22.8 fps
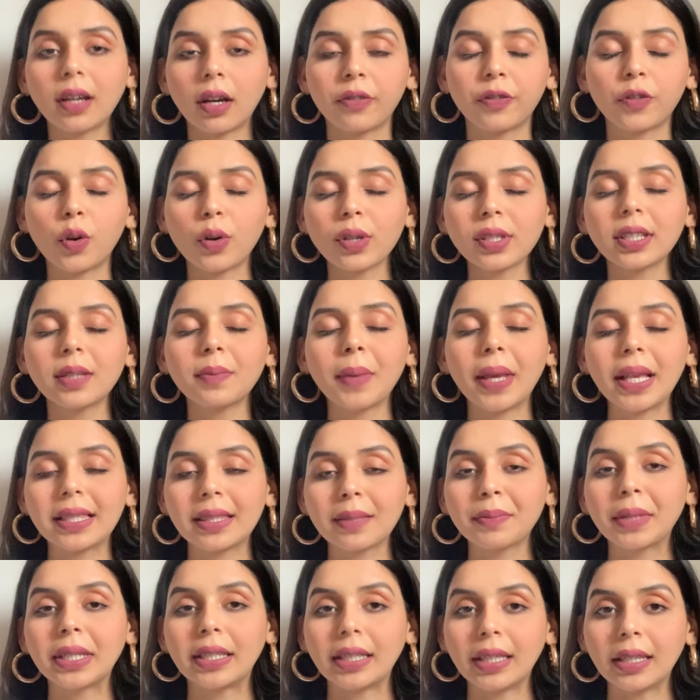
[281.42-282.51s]
course, it makes the
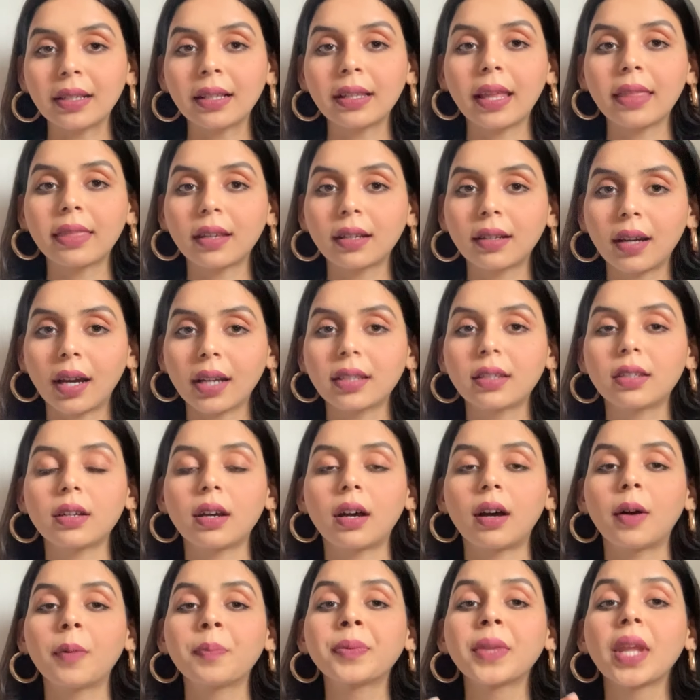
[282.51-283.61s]
material in the gut
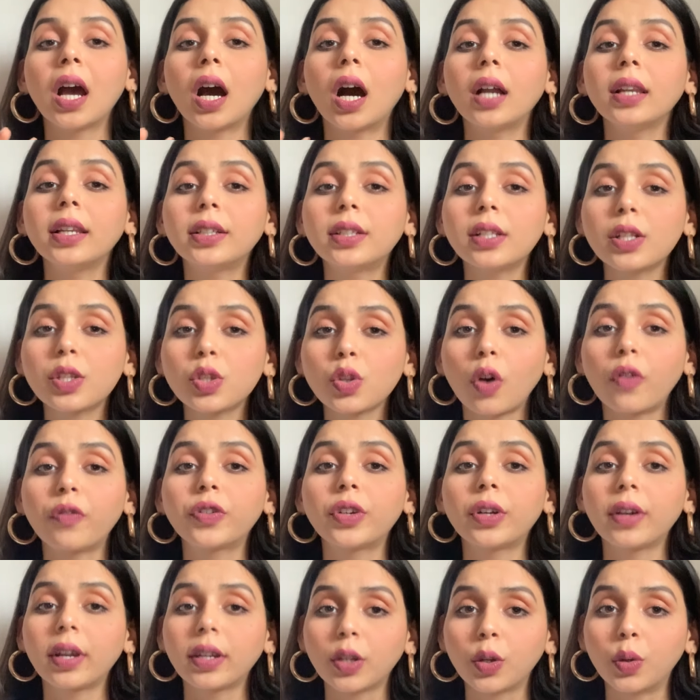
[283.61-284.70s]
a little
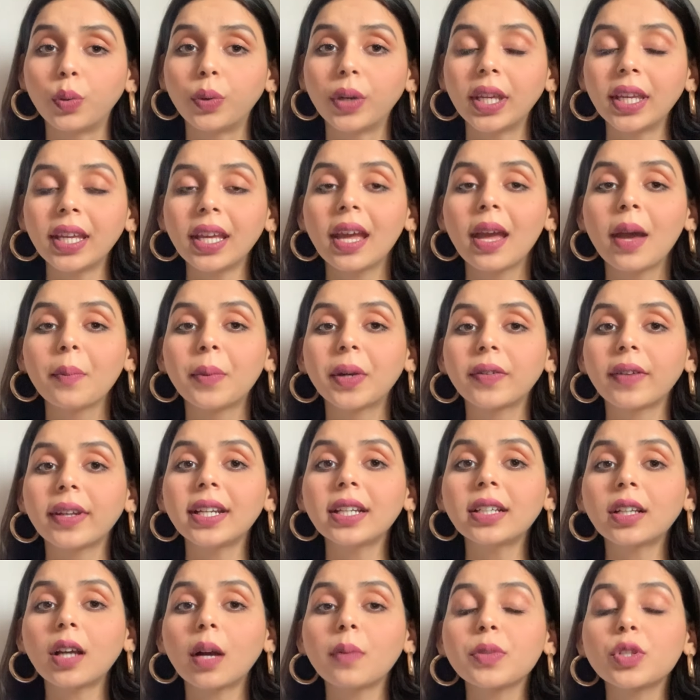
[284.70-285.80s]
softer and gooey. But when
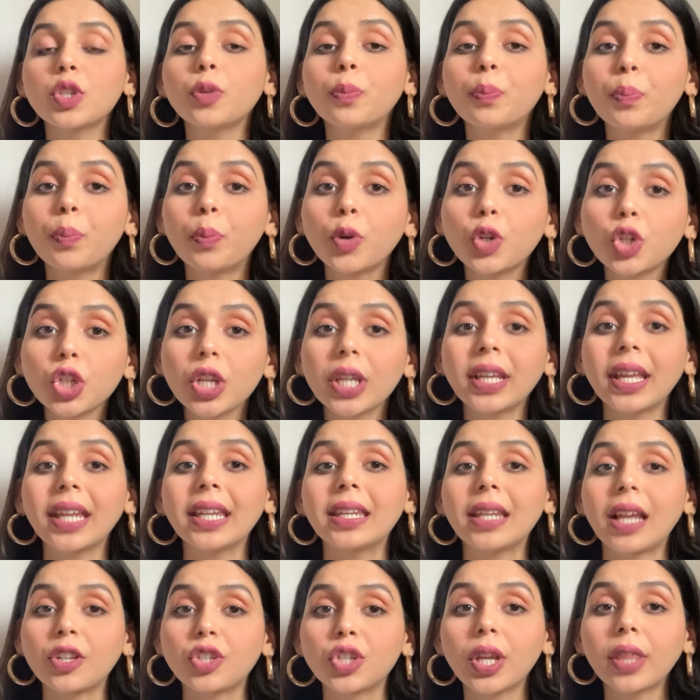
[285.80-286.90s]
it comes to pushing and
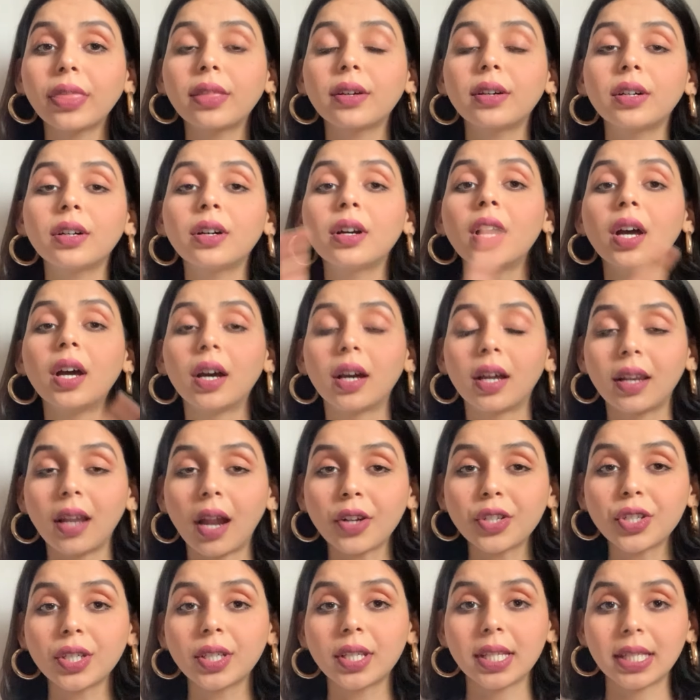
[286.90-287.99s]
nudging the
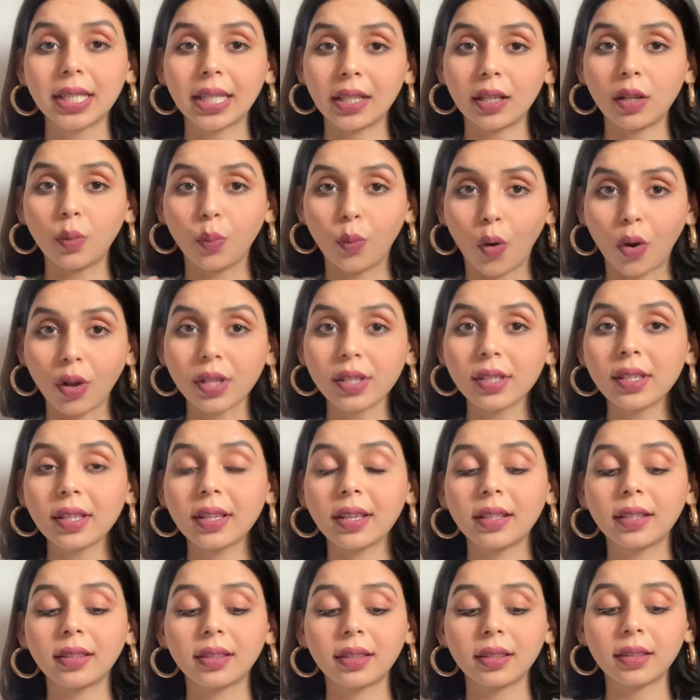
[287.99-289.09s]
large intestinal walls,
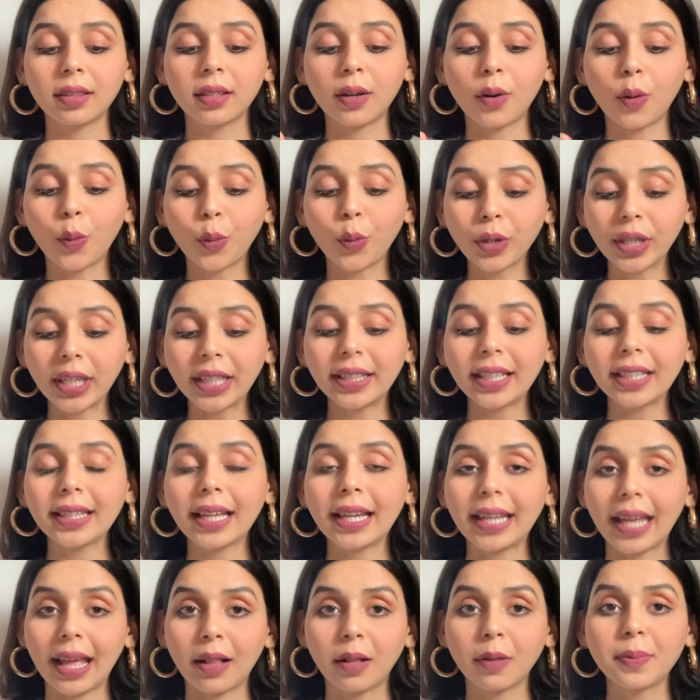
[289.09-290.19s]
the only thing that
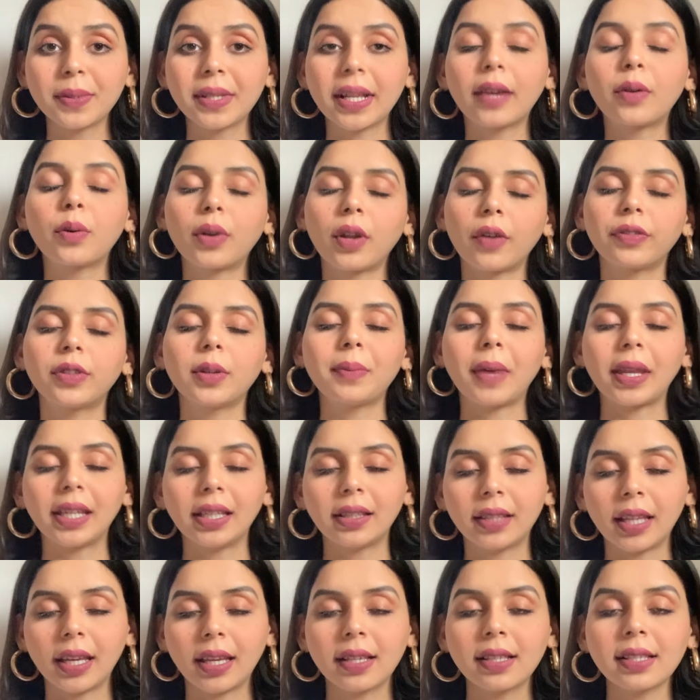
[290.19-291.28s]
helps, like one of the many
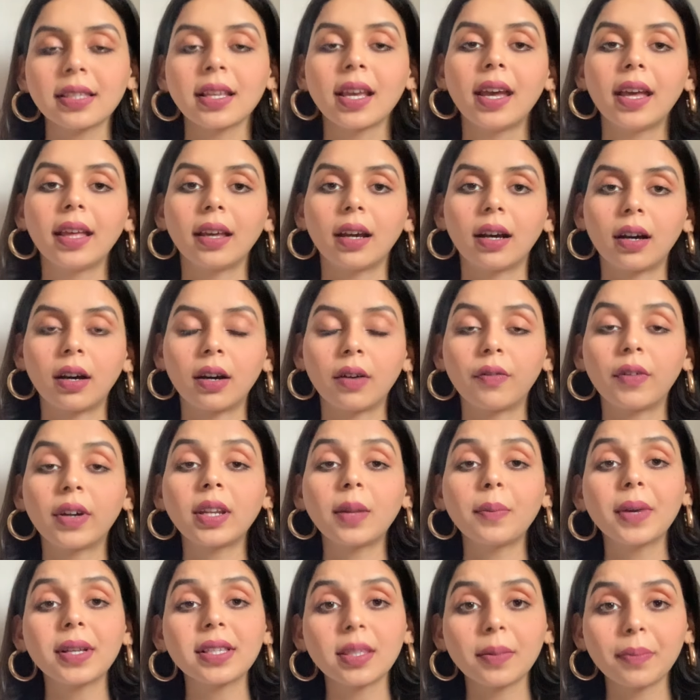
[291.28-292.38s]
things, one
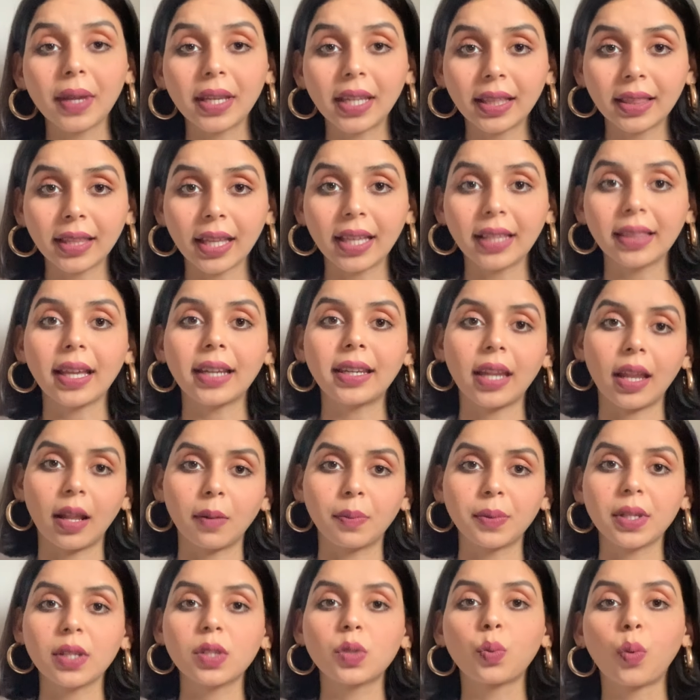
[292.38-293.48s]
amongst the many things that
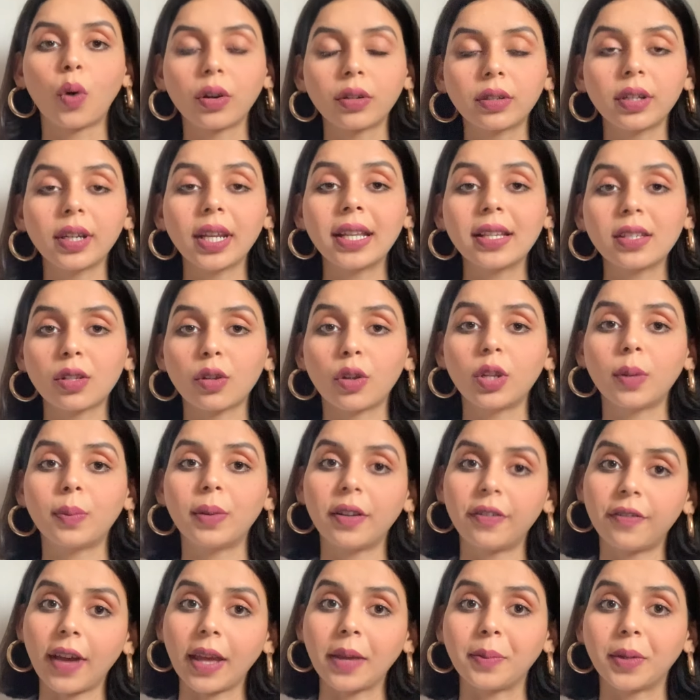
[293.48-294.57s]
helps is water insoluble
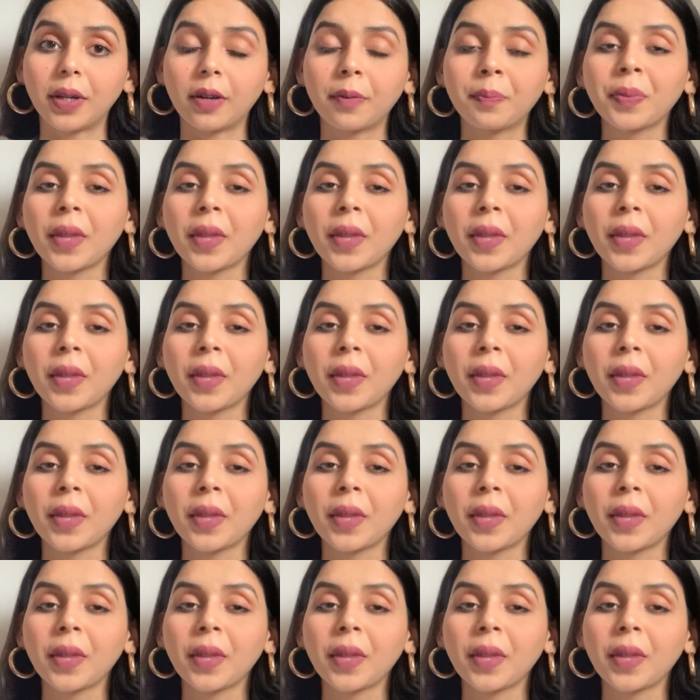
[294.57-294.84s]
fiber.